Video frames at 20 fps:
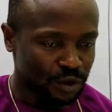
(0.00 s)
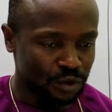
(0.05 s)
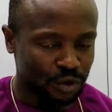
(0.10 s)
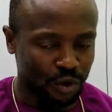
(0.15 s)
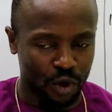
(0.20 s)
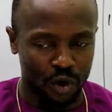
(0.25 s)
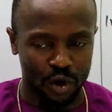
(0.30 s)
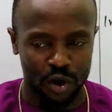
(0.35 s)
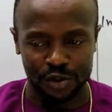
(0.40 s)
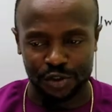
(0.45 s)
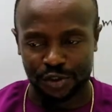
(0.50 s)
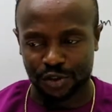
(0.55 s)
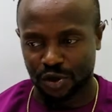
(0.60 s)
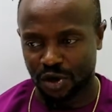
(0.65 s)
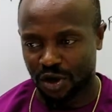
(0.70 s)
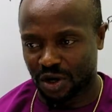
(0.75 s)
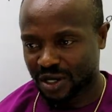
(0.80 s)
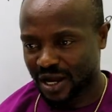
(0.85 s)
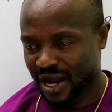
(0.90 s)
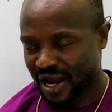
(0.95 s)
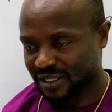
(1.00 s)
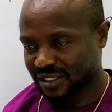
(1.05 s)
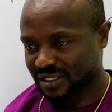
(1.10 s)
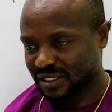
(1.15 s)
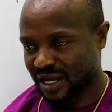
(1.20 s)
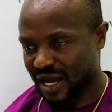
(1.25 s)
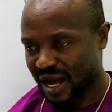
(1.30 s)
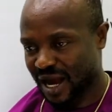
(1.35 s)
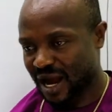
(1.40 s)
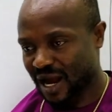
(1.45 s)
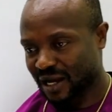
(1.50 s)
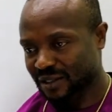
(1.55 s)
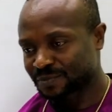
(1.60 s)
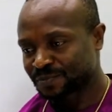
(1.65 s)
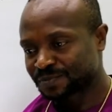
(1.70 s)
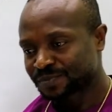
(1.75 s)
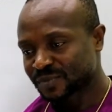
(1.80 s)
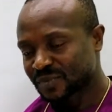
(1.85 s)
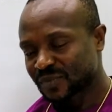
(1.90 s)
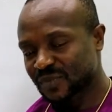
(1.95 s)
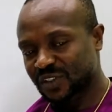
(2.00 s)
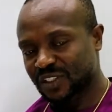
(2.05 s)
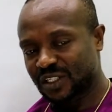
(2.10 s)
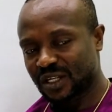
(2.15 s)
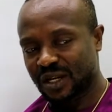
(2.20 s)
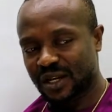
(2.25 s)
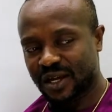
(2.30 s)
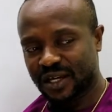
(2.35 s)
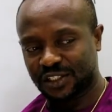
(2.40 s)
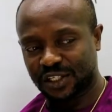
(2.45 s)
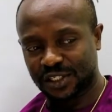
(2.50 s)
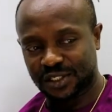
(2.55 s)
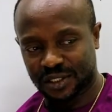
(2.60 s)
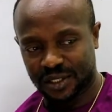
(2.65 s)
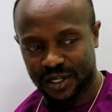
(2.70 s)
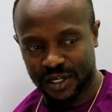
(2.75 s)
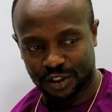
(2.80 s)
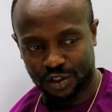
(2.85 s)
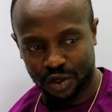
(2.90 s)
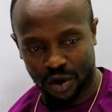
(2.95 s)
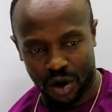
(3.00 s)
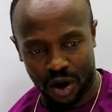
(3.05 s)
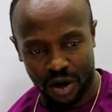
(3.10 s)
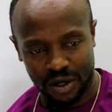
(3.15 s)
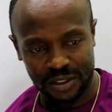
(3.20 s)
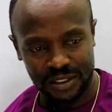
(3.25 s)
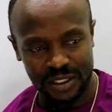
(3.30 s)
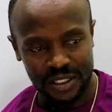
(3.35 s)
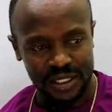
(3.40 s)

Those organs are the legislature,